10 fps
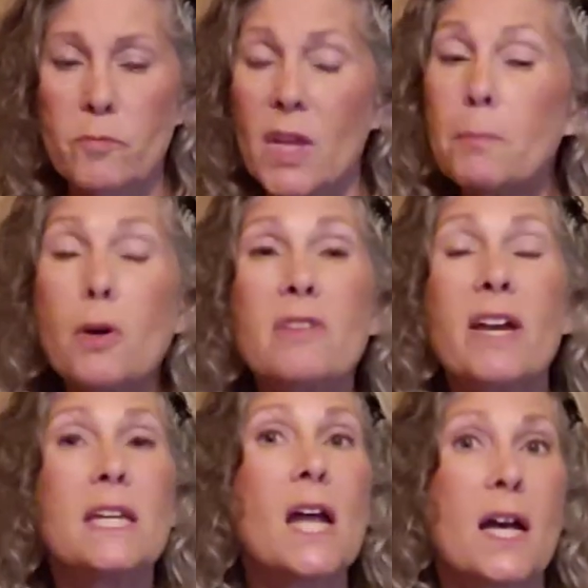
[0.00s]
It
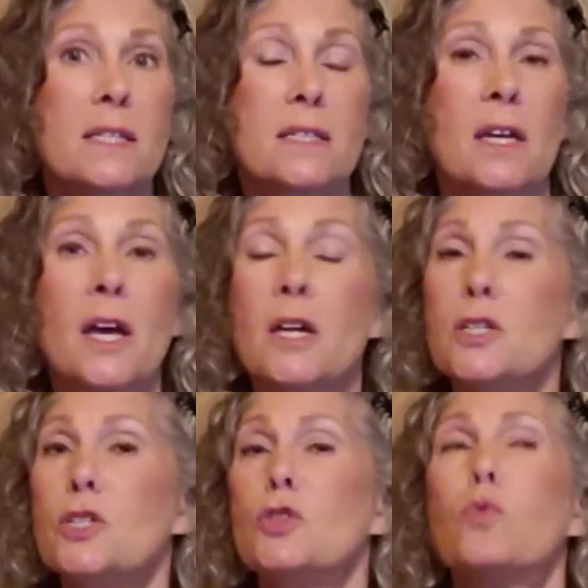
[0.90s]
motivated us
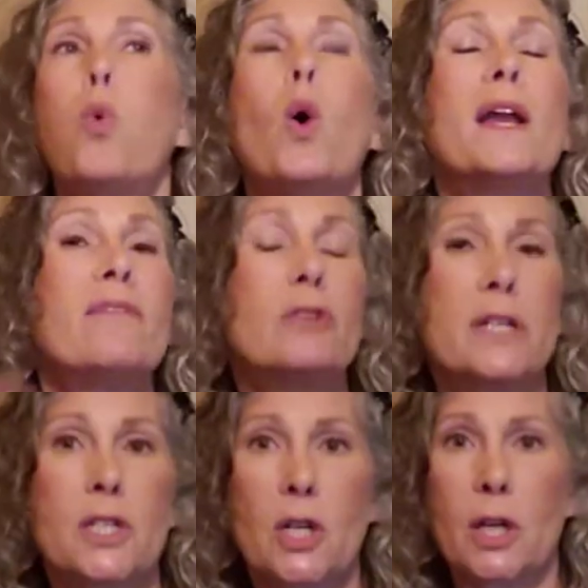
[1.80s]
to do whatever
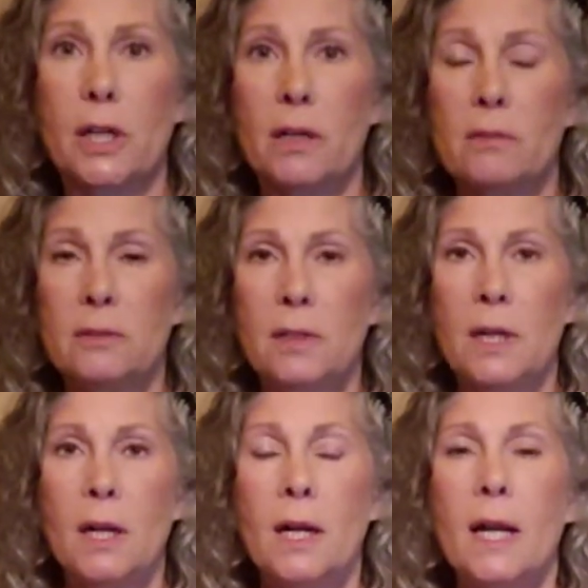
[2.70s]
it took.
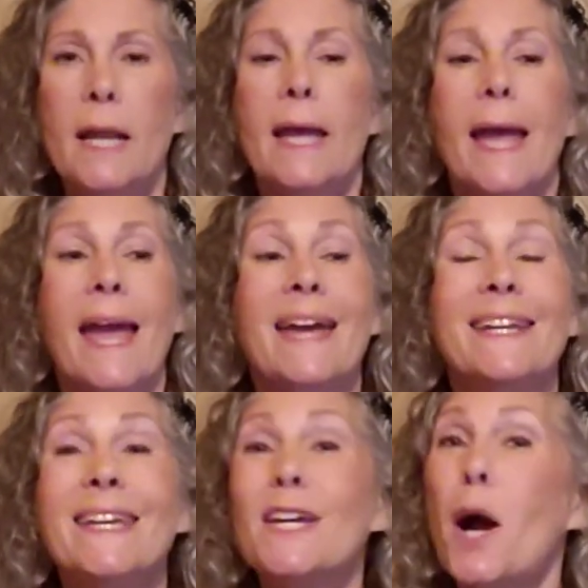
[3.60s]
And
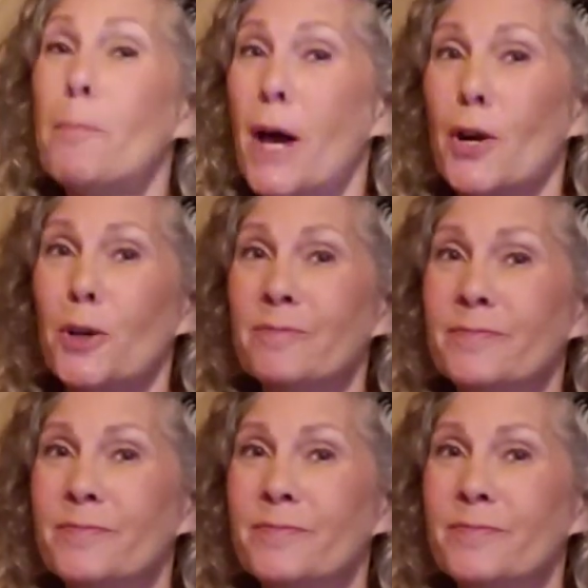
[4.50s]
he got better.